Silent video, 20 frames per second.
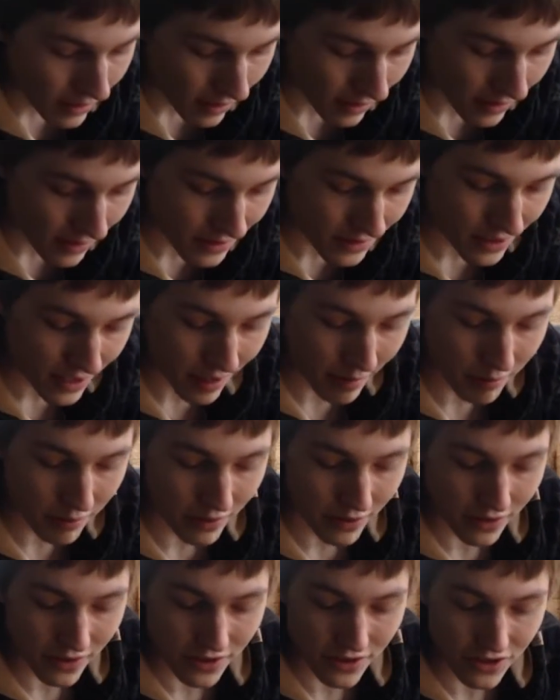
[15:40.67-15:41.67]
You get a
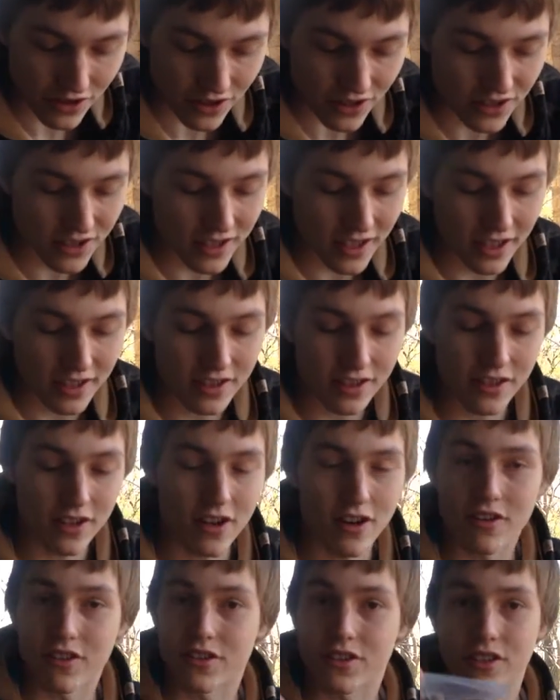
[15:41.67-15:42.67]
sampler that's just
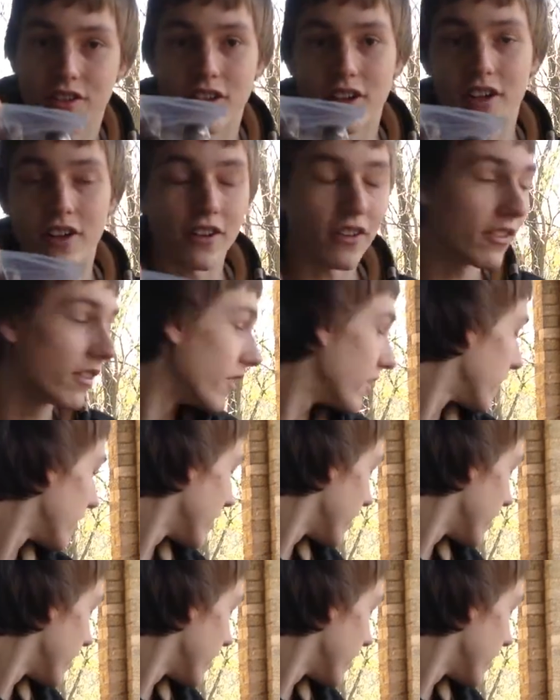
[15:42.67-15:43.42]
$60 alone.